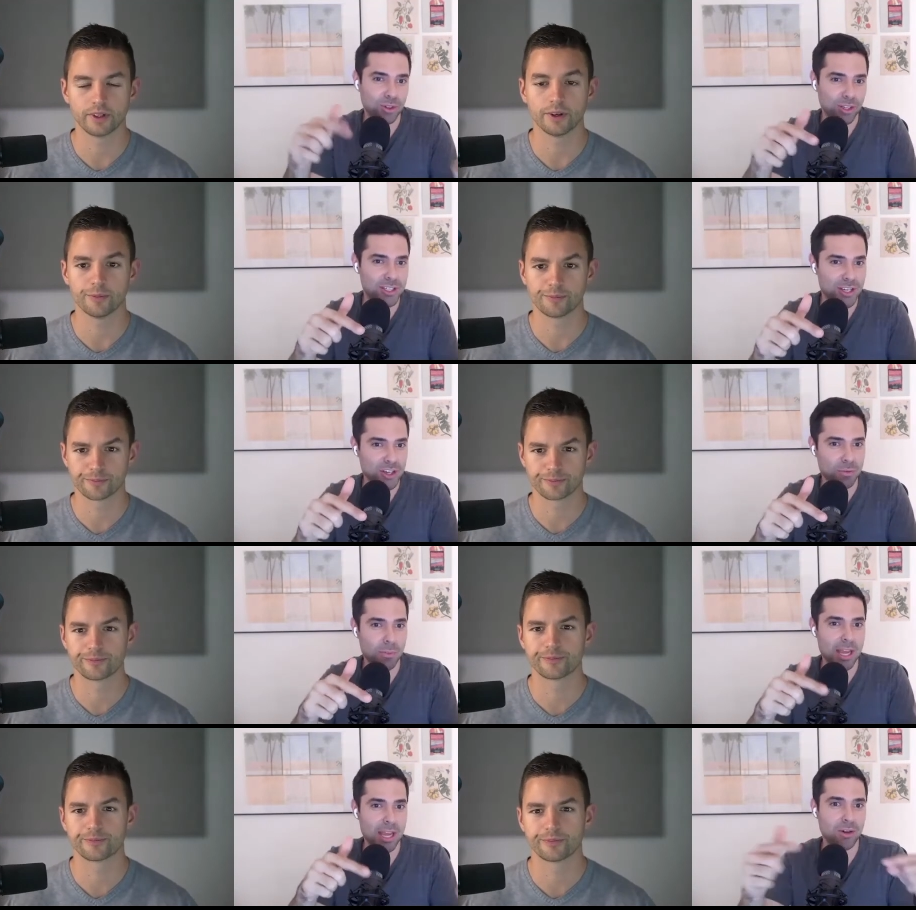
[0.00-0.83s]
Speaker 1: to the
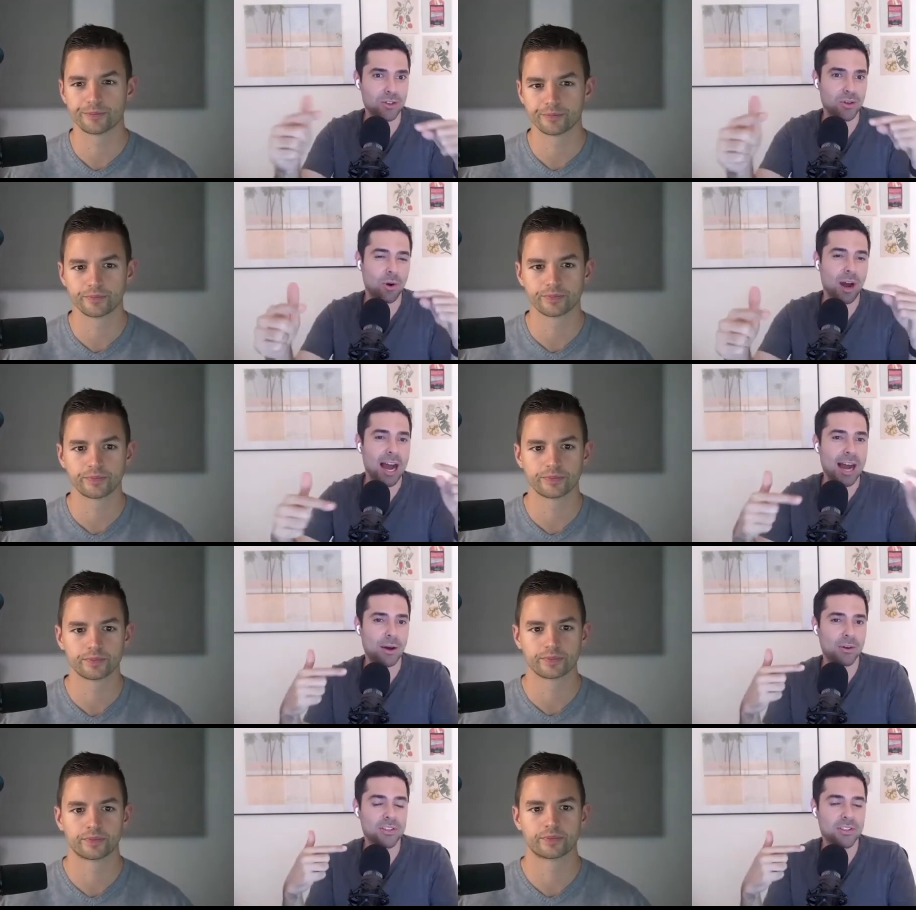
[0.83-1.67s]
decision makers or
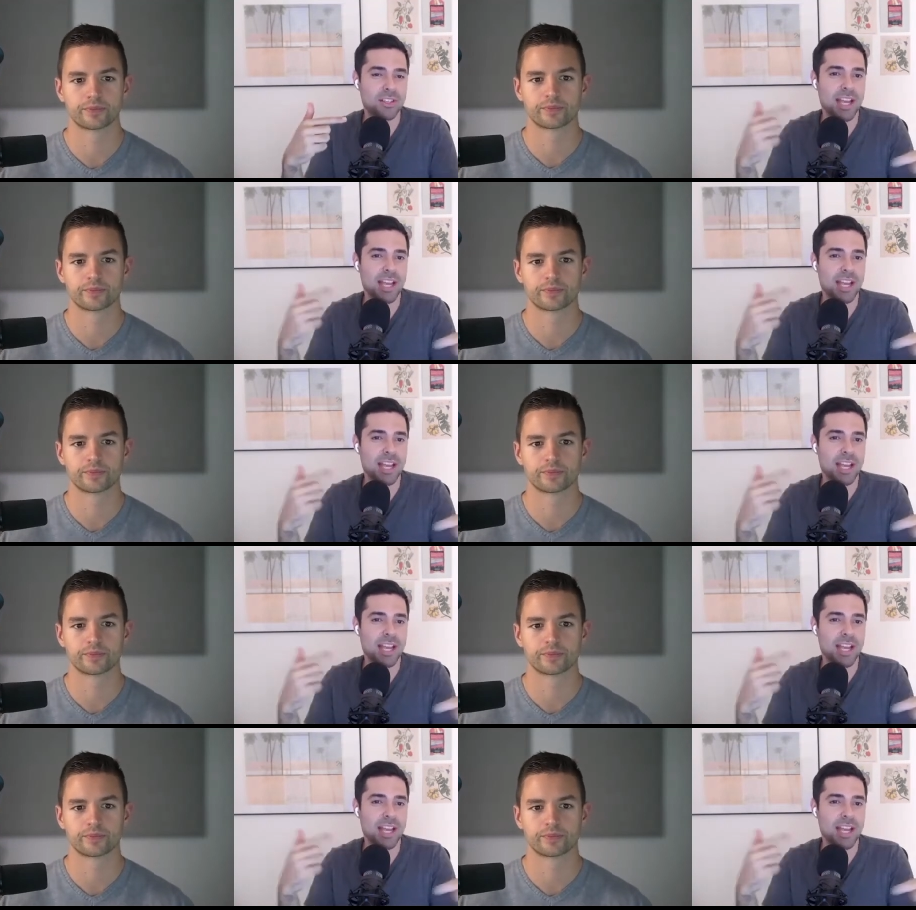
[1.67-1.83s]
how does this